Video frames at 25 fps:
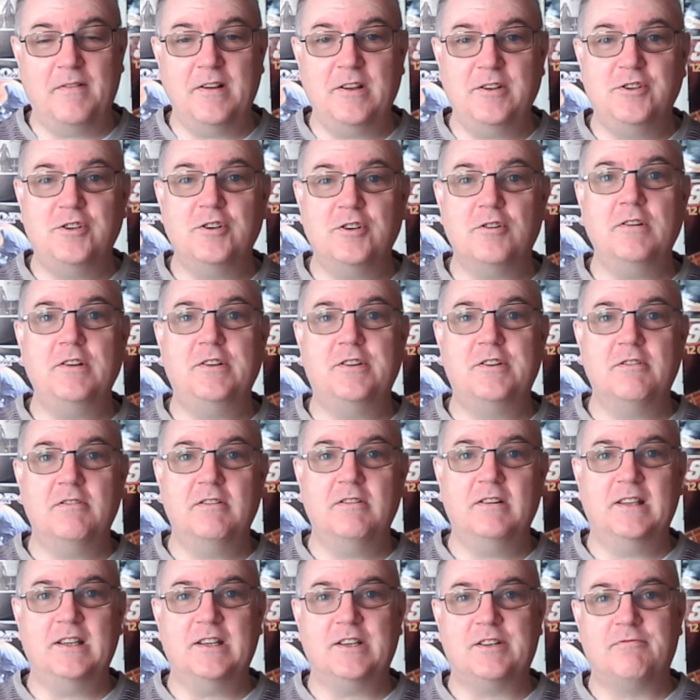enjoyed
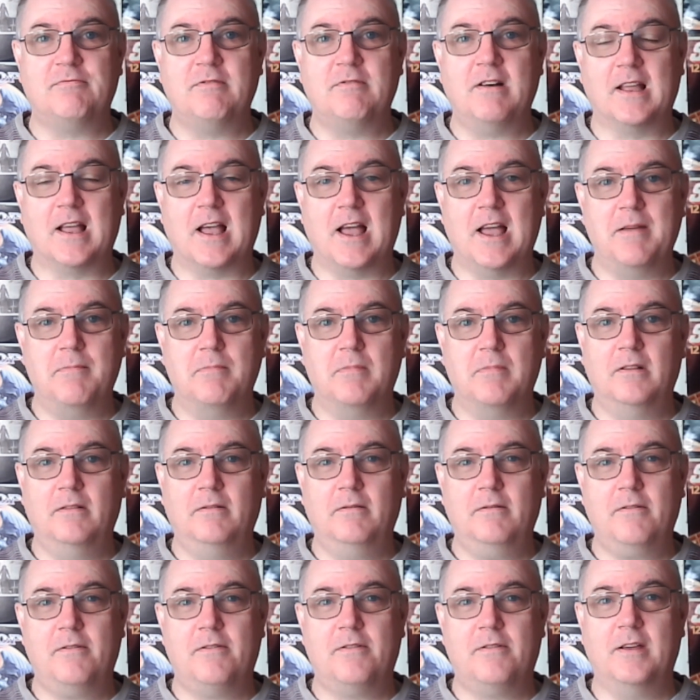doing this reggae
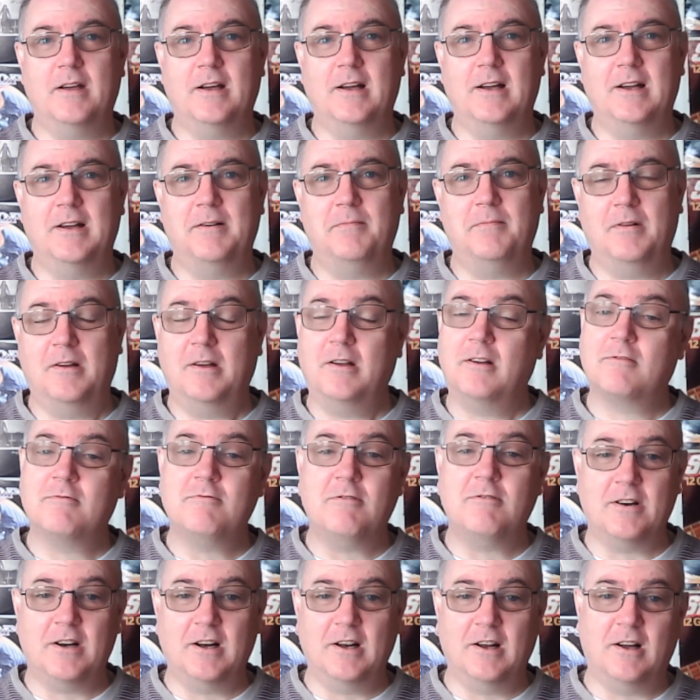month um,
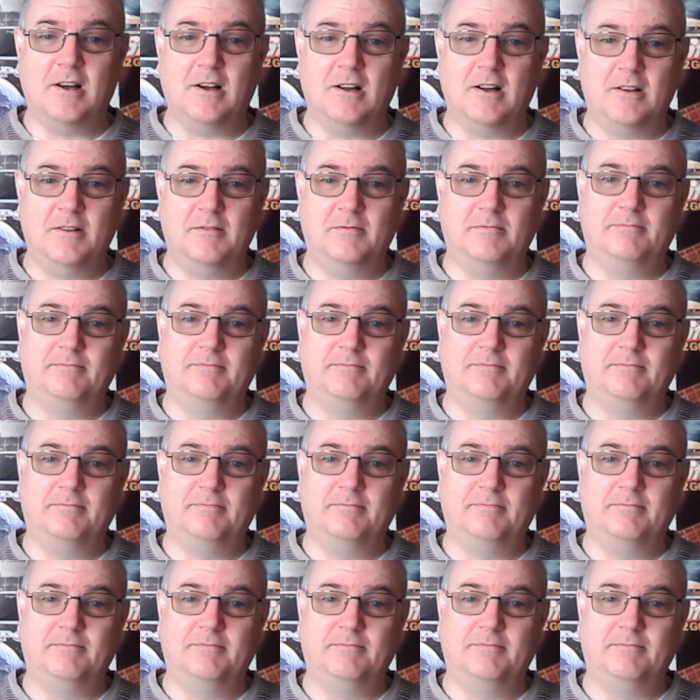quite a lot.